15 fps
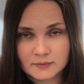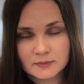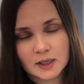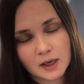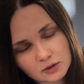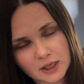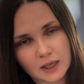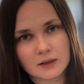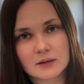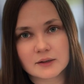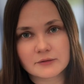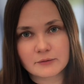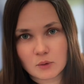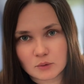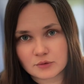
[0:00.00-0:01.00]
Okay, the
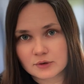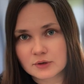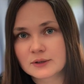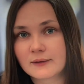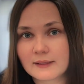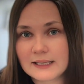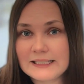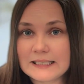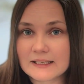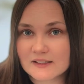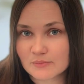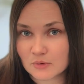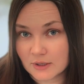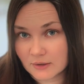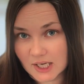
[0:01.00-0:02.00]
fourth thing is
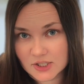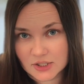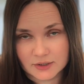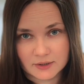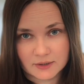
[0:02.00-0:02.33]
progression.